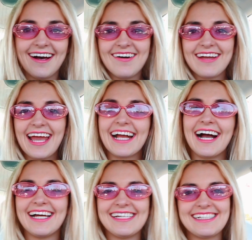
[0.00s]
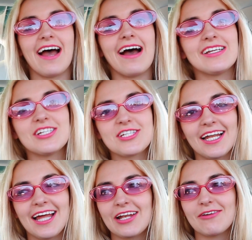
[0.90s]
Okay guys, I just
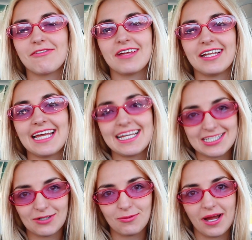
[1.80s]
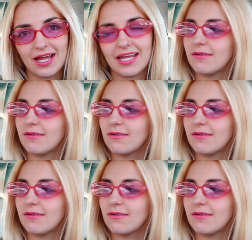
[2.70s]
got out of LaserAway.